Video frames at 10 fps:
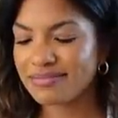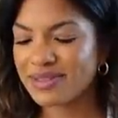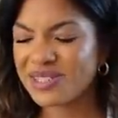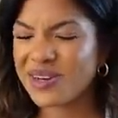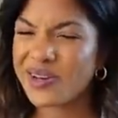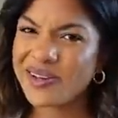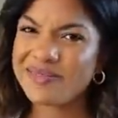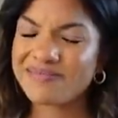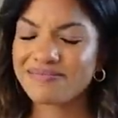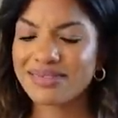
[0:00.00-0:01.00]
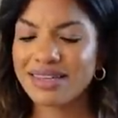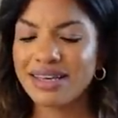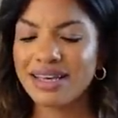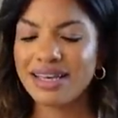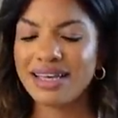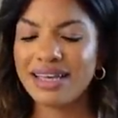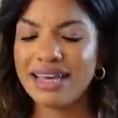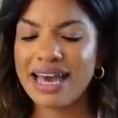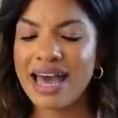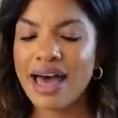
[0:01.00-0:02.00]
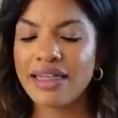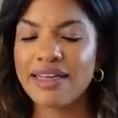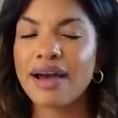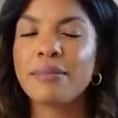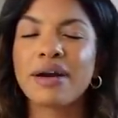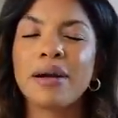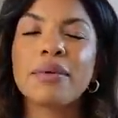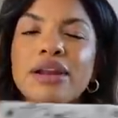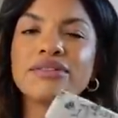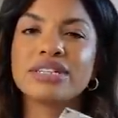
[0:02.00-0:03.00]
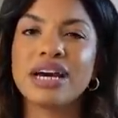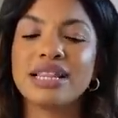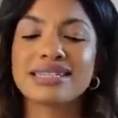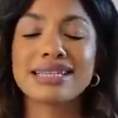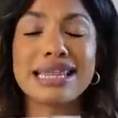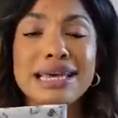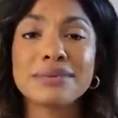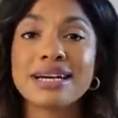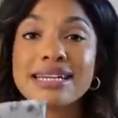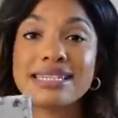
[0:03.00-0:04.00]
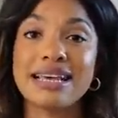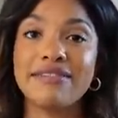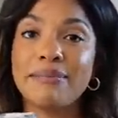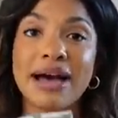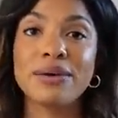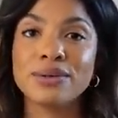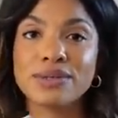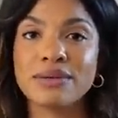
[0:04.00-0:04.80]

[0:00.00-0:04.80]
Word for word: So yeah, I think I'm going to return this because I think it was like £7 or